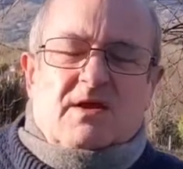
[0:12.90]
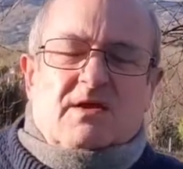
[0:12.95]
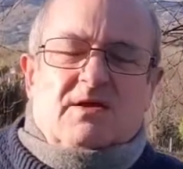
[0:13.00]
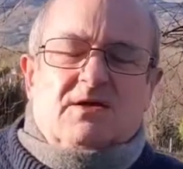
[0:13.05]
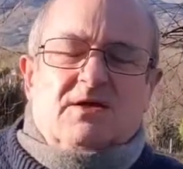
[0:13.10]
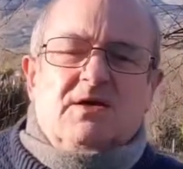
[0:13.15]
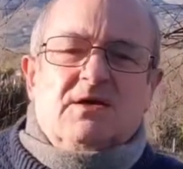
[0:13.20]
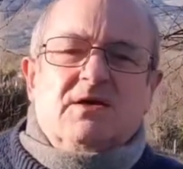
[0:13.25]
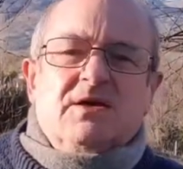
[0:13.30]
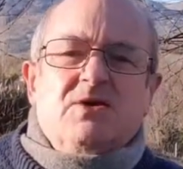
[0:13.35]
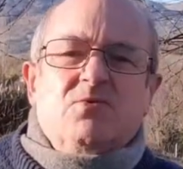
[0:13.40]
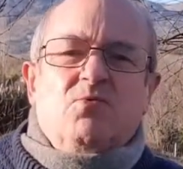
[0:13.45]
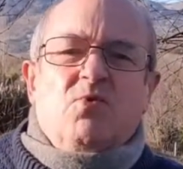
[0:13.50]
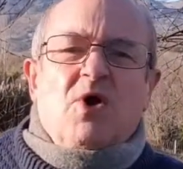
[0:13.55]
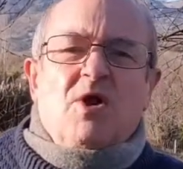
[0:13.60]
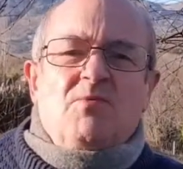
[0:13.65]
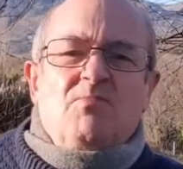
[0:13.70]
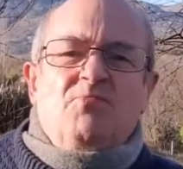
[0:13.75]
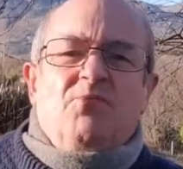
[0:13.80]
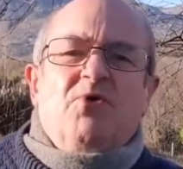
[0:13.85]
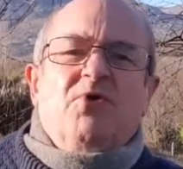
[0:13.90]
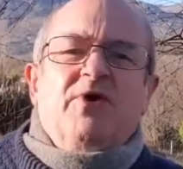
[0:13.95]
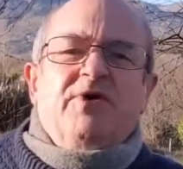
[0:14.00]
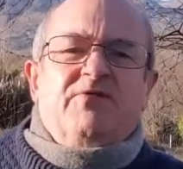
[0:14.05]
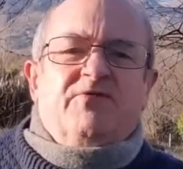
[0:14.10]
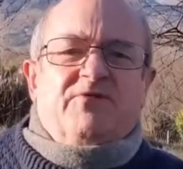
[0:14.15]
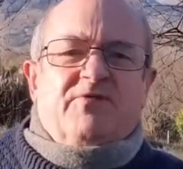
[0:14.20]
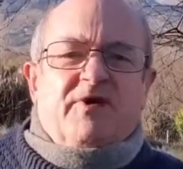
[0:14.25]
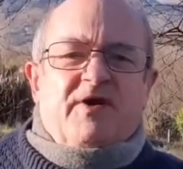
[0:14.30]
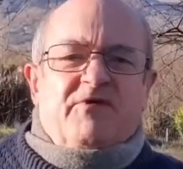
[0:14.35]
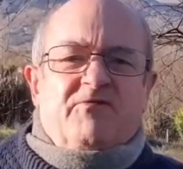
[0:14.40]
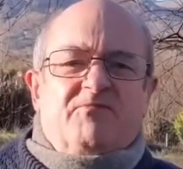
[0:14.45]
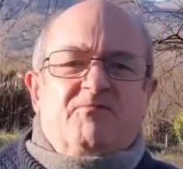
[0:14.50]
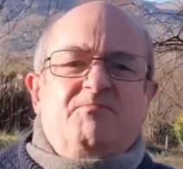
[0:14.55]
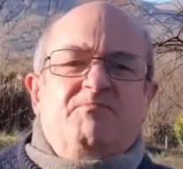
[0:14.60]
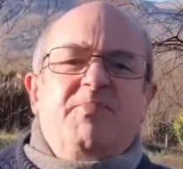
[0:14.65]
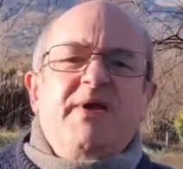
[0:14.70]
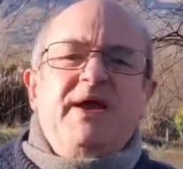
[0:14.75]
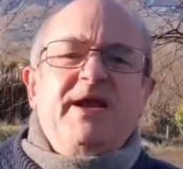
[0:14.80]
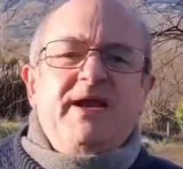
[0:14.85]
Nearly 1.5
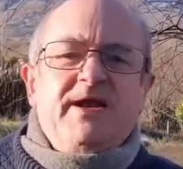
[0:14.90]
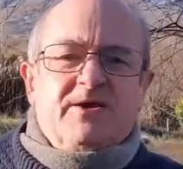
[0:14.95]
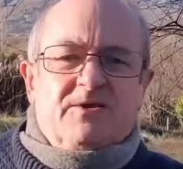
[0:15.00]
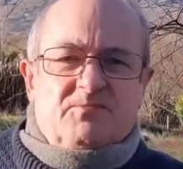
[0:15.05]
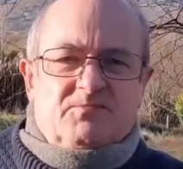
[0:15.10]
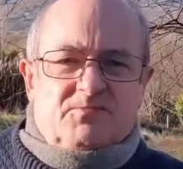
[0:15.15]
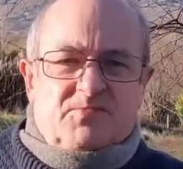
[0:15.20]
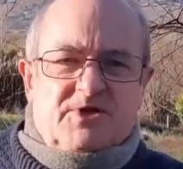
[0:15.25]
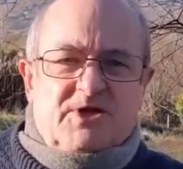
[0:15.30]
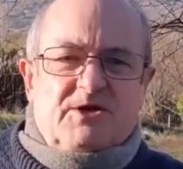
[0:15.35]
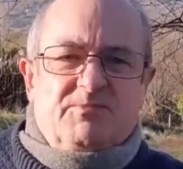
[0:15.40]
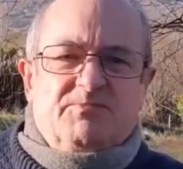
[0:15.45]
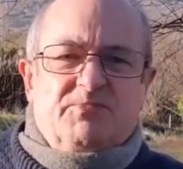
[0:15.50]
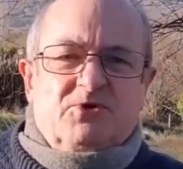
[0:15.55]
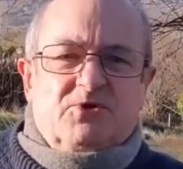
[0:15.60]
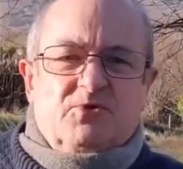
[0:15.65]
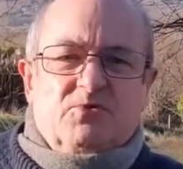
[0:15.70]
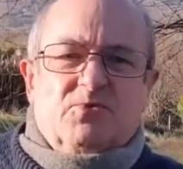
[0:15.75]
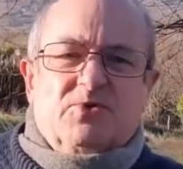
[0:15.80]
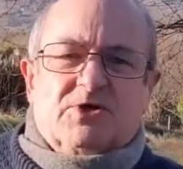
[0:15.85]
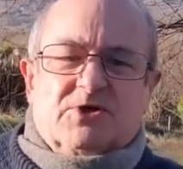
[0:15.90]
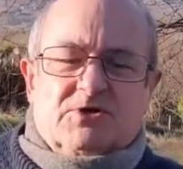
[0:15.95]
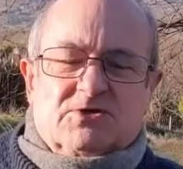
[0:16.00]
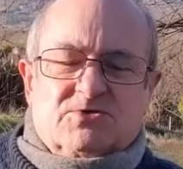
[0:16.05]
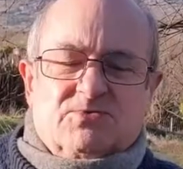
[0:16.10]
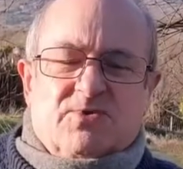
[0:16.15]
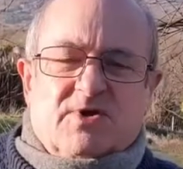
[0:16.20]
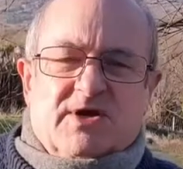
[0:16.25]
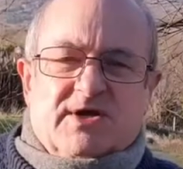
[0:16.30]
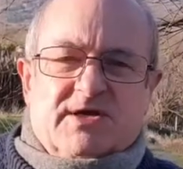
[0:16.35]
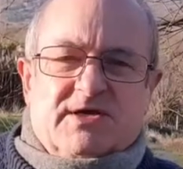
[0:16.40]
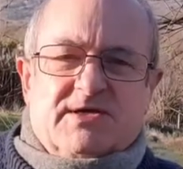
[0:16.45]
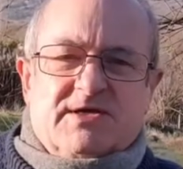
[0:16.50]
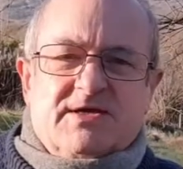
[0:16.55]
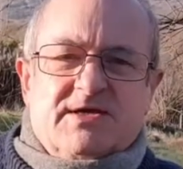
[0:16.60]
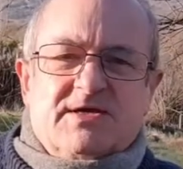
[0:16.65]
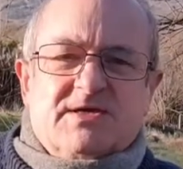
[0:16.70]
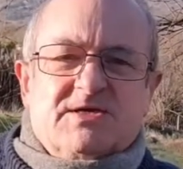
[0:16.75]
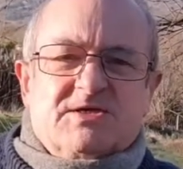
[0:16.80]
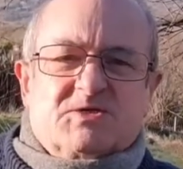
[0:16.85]
billion people worldwide
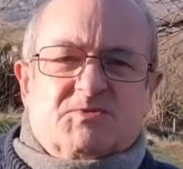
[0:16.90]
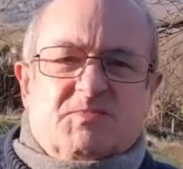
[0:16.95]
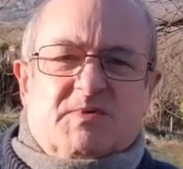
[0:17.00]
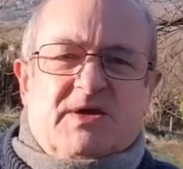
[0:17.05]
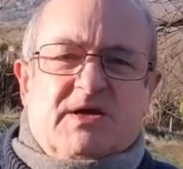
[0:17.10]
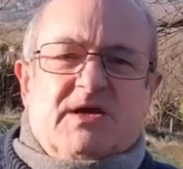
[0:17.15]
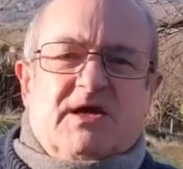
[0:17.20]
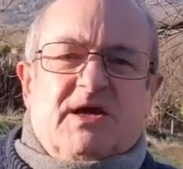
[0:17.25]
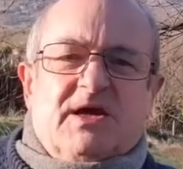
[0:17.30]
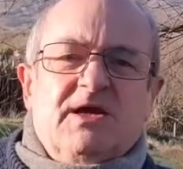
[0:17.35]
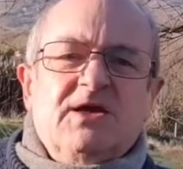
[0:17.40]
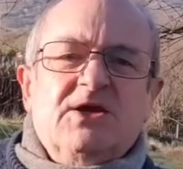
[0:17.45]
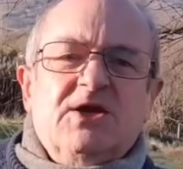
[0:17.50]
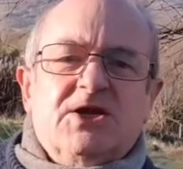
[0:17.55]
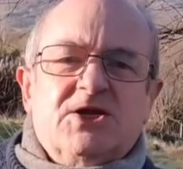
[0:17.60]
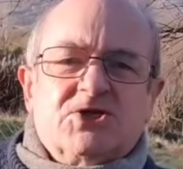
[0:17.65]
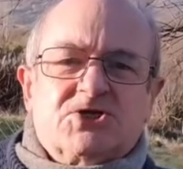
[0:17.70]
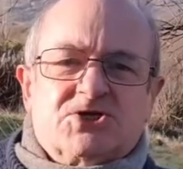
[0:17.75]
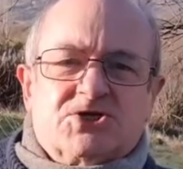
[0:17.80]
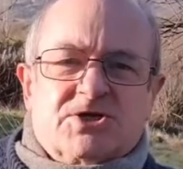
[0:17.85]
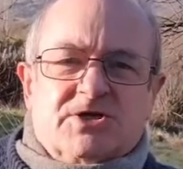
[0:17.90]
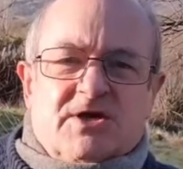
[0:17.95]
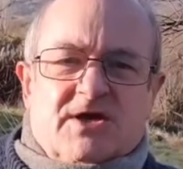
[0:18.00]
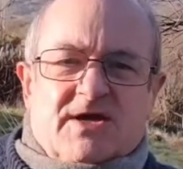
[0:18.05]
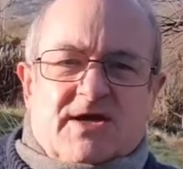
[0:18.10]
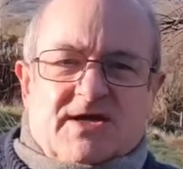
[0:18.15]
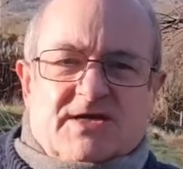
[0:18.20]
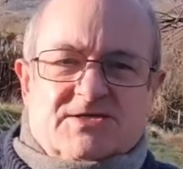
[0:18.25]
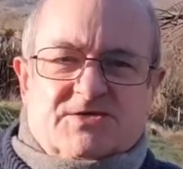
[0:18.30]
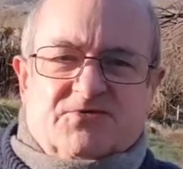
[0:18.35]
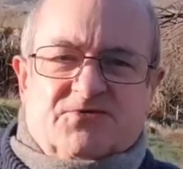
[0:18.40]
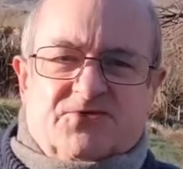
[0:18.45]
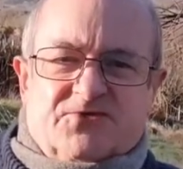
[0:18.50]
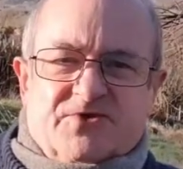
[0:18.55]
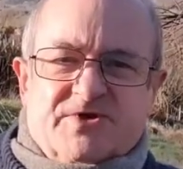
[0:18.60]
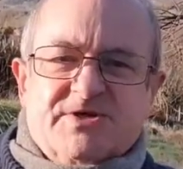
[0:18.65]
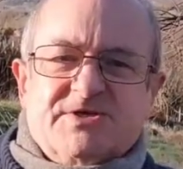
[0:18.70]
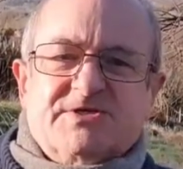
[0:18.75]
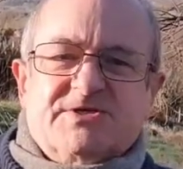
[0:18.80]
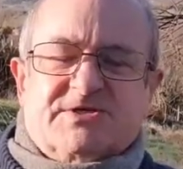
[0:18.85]
speak English as a
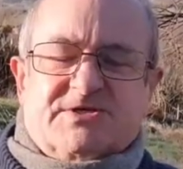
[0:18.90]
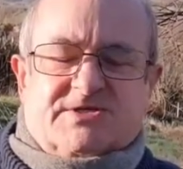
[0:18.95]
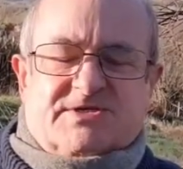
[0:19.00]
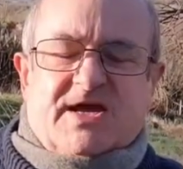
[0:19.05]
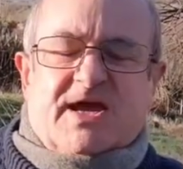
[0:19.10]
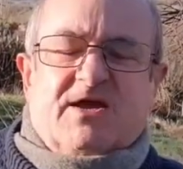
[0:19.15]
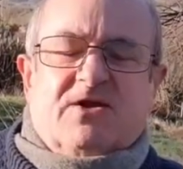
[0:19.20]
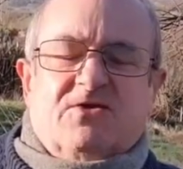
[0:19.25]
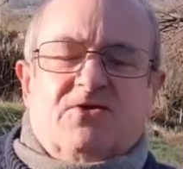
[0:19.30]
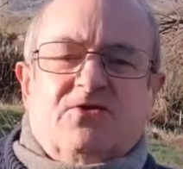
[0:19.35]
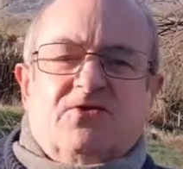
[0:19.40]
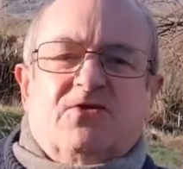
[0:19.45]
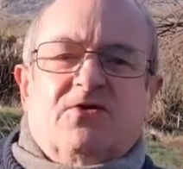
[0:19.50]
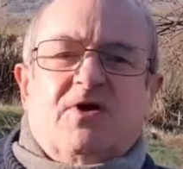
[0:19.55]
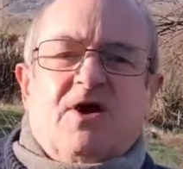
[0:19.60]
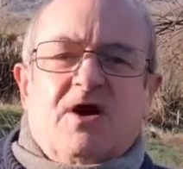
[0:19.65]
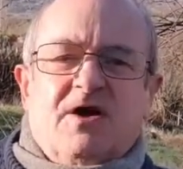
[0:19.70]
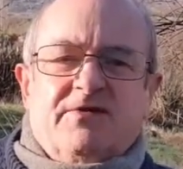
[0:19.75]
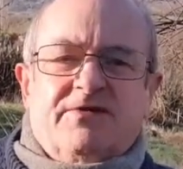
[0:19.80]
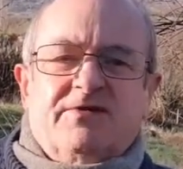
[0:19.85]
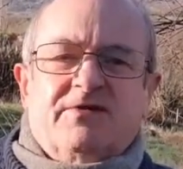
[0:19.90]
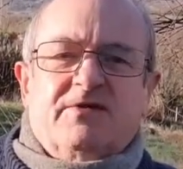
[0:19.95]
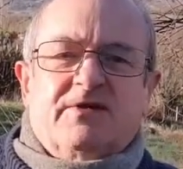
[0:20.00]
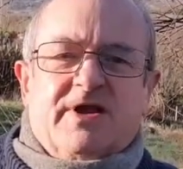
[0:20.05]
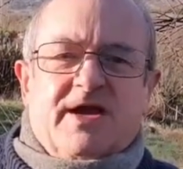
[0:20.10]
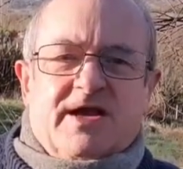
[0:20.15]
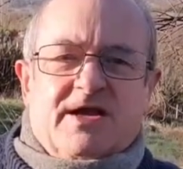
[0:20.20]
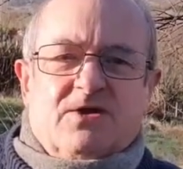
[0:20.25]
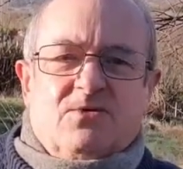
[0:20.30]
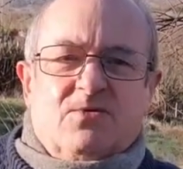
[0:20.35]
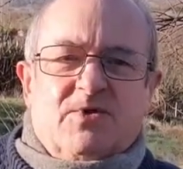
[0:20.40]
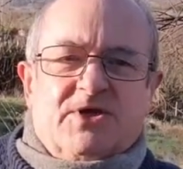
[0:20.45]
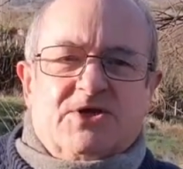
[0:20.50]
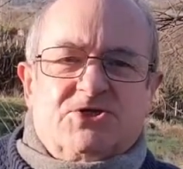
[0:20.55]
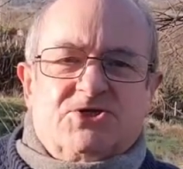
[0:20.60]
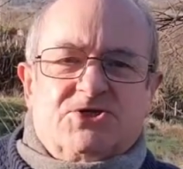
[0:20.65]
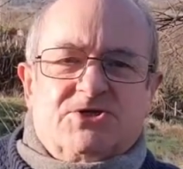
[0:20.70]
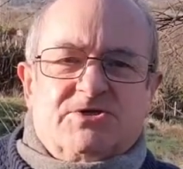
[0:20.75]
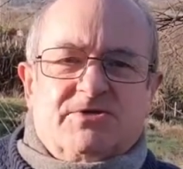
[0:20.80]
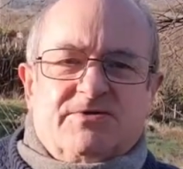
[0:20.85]
first, second or other
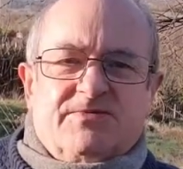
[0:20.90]
language.